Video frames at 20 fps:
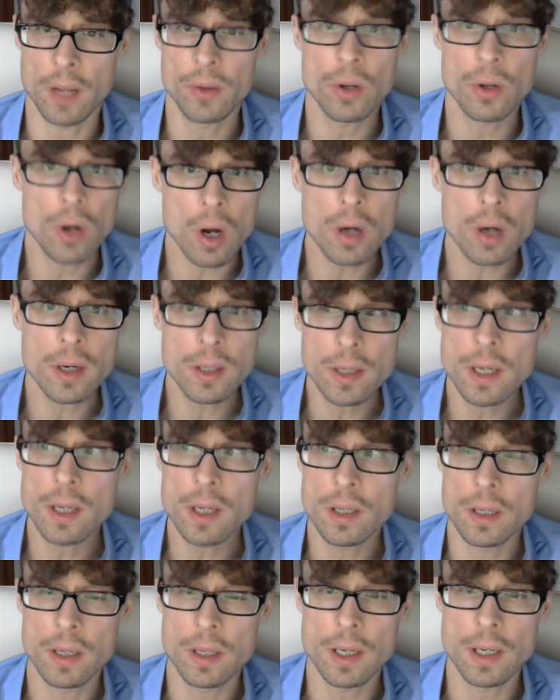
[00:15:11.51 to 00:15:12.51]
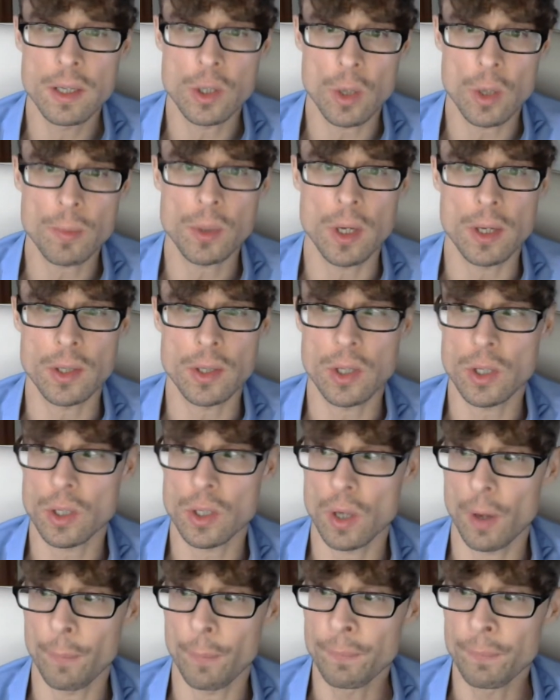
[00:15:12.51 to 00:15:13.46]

And there are indeed these substances.